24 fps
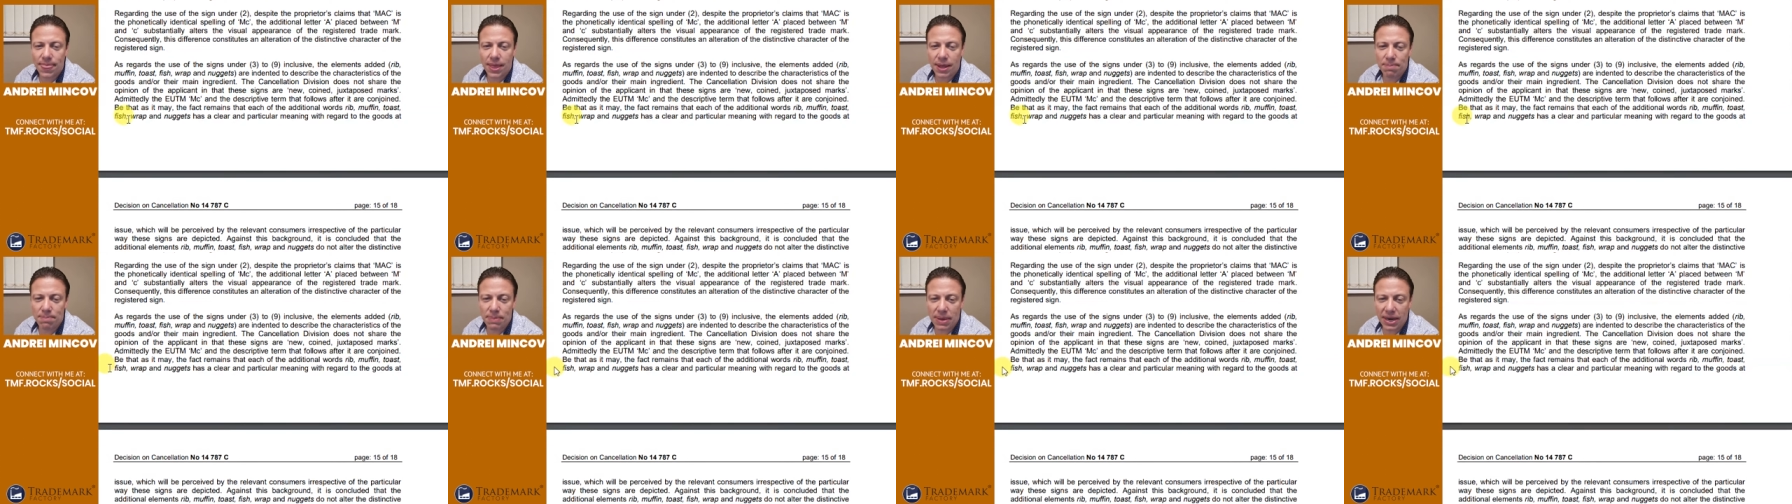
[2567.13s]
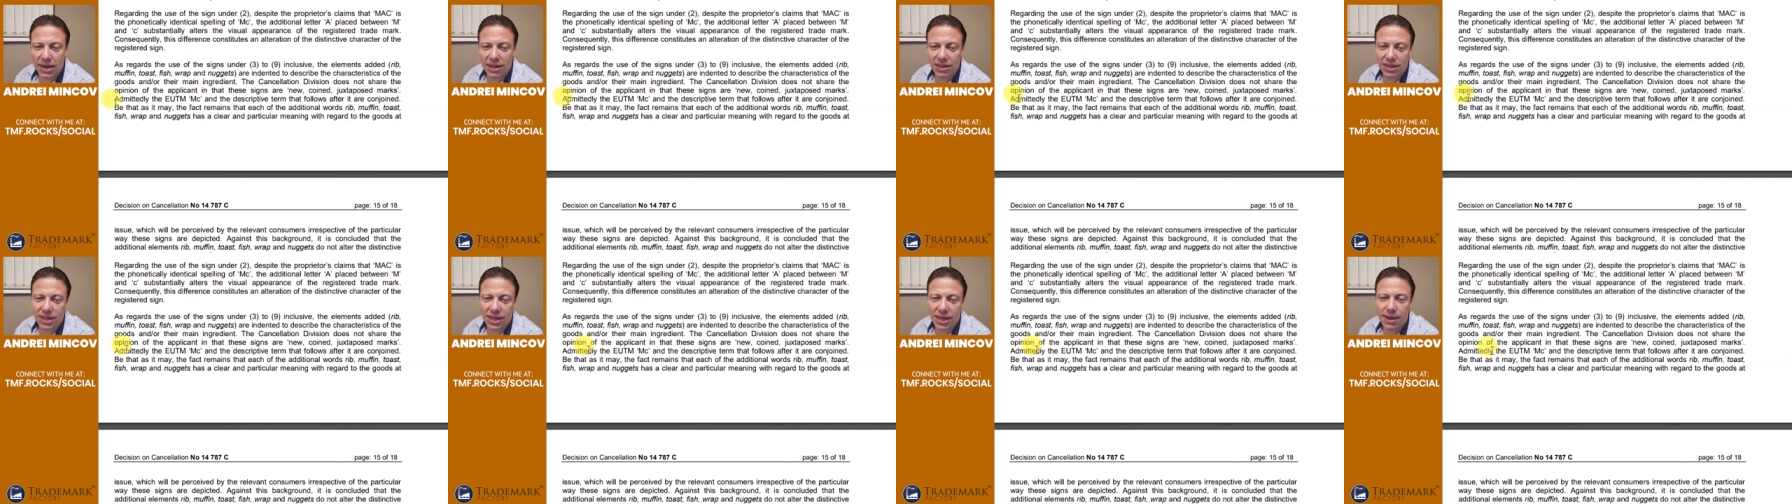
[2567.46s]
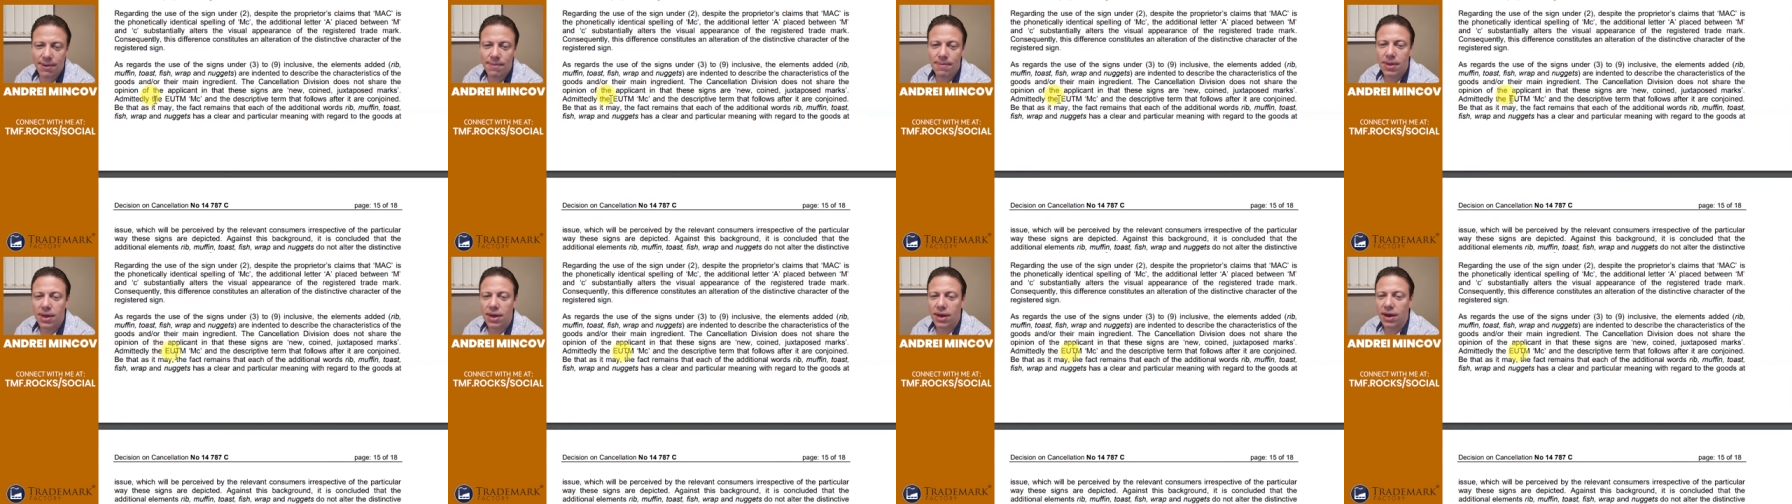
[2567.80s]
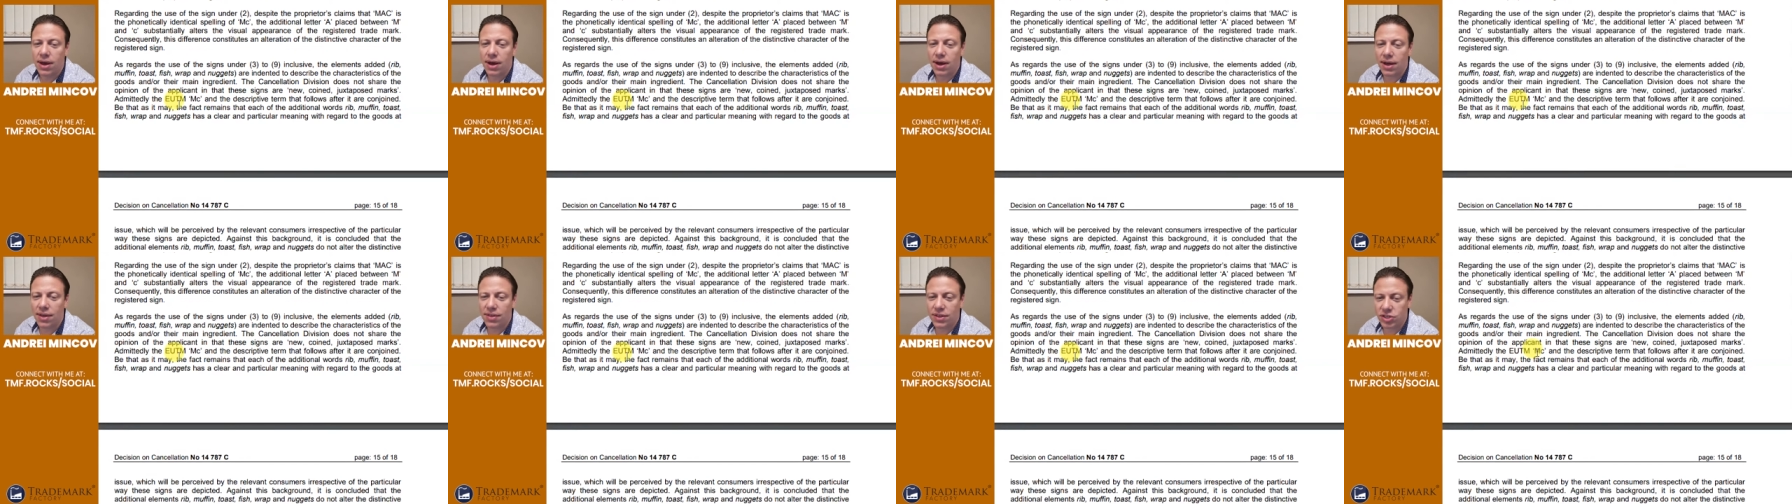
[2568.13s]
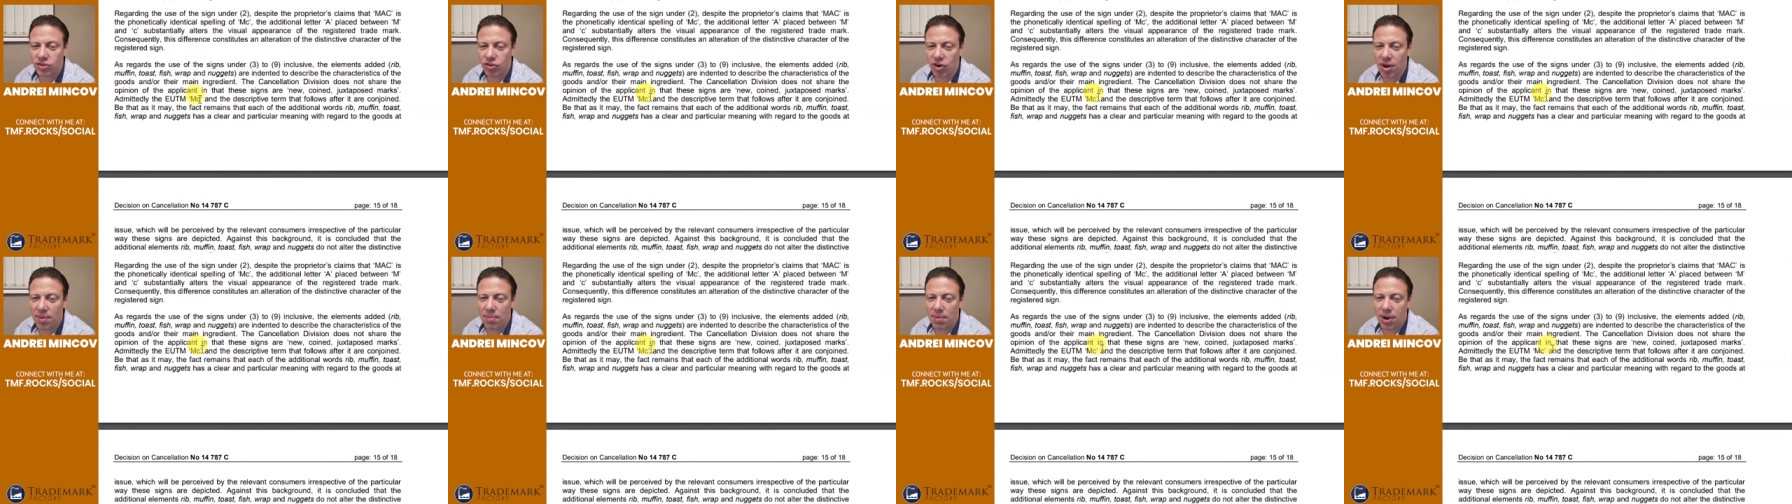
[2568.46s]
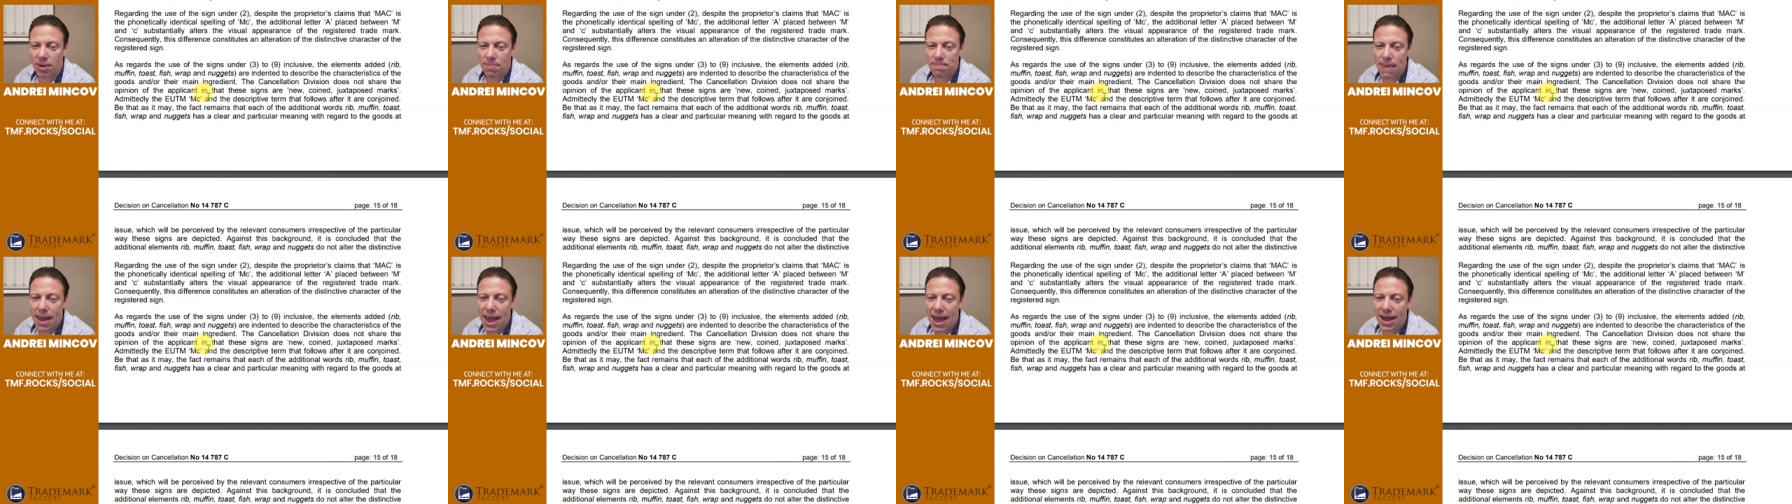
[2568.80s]
Admittedly, uh, the
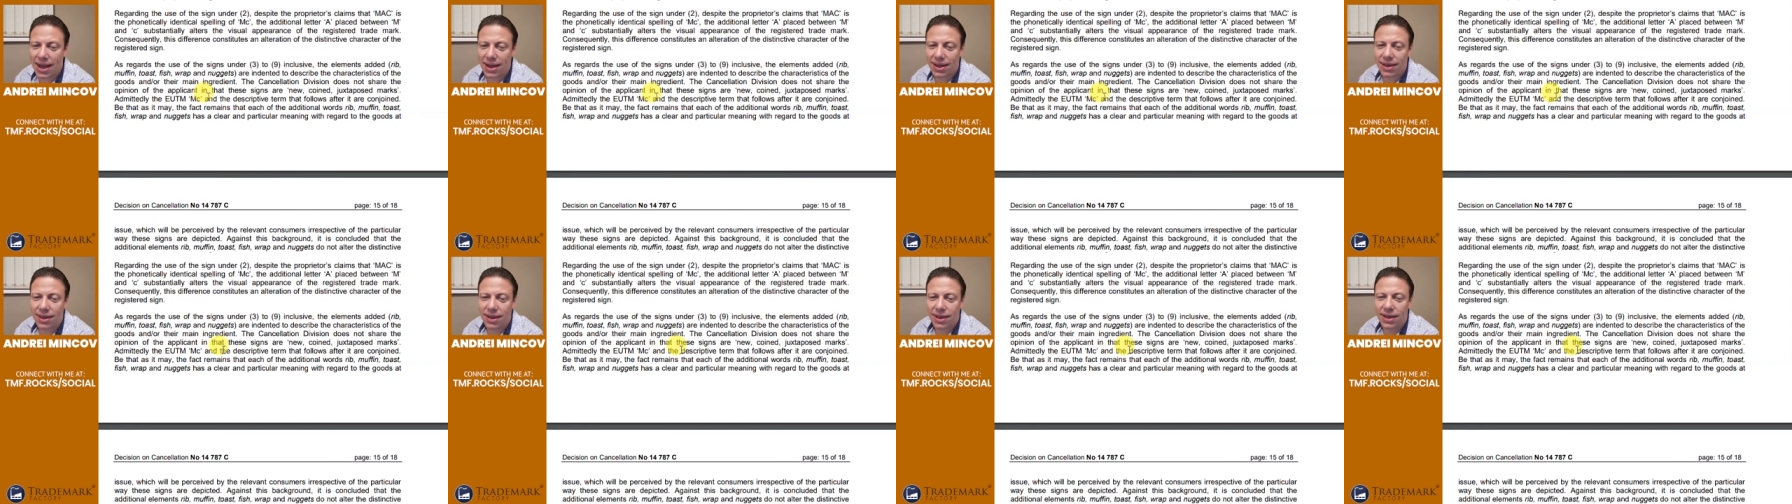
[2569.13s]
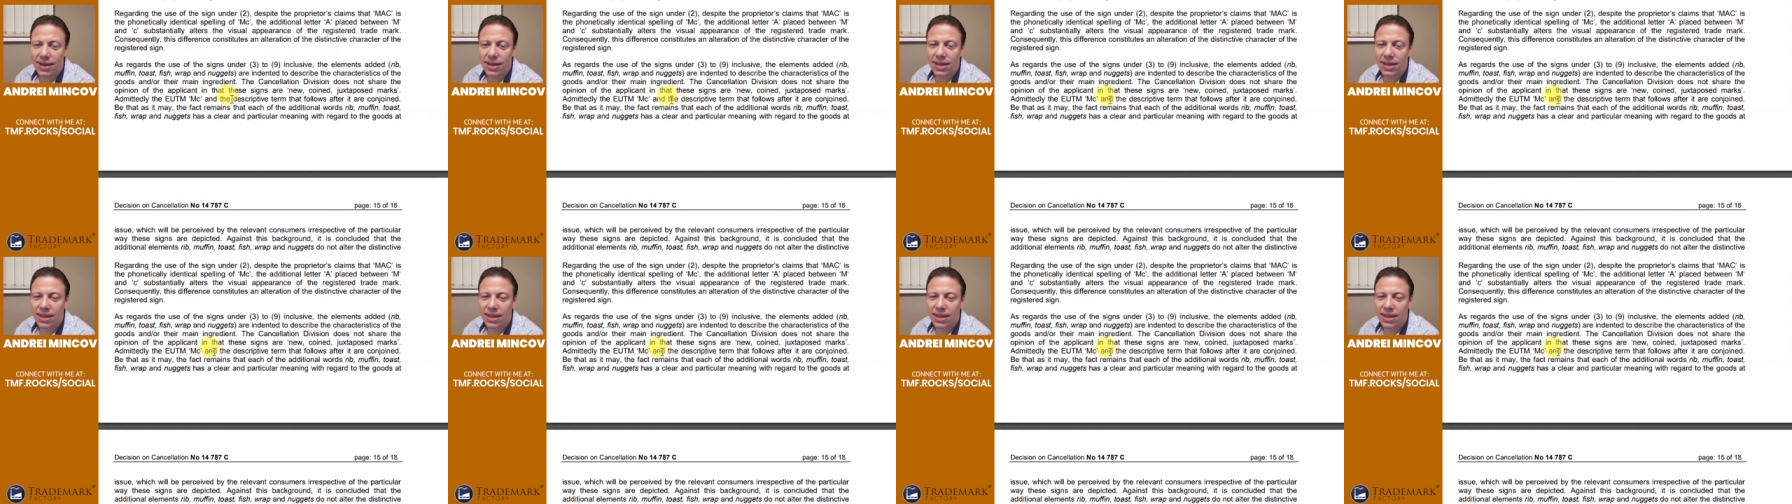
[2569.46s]
trademark Mac